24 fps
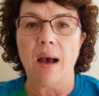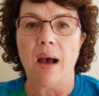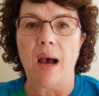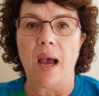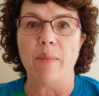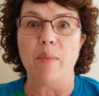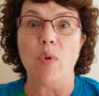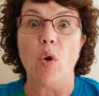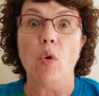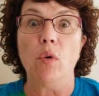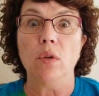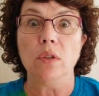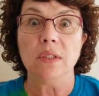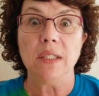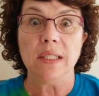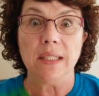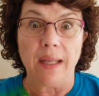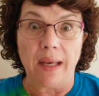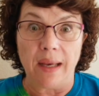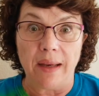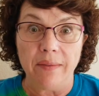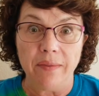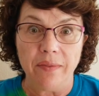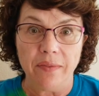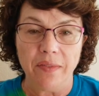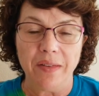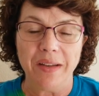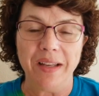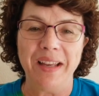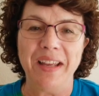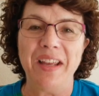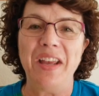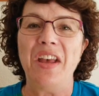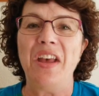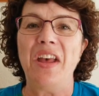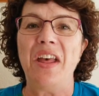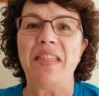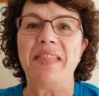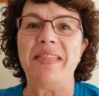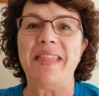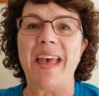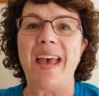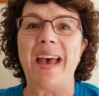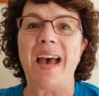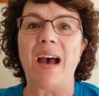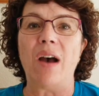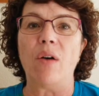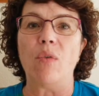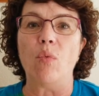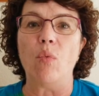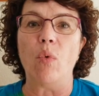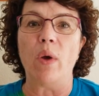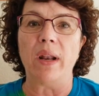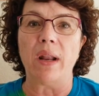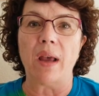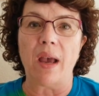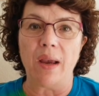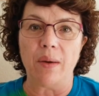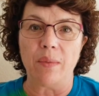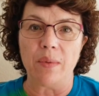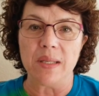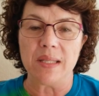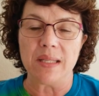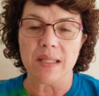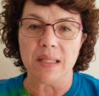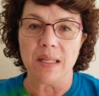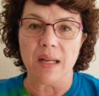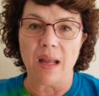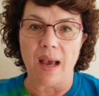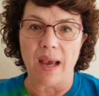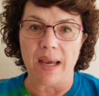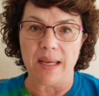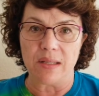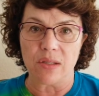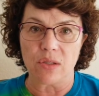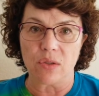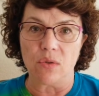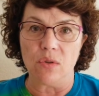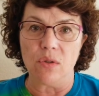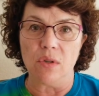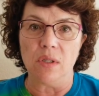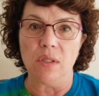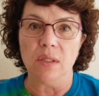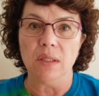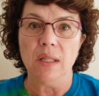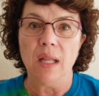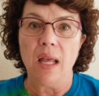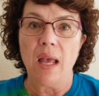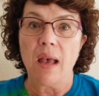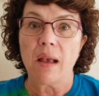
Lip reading: I'm old enough that when I was in high school,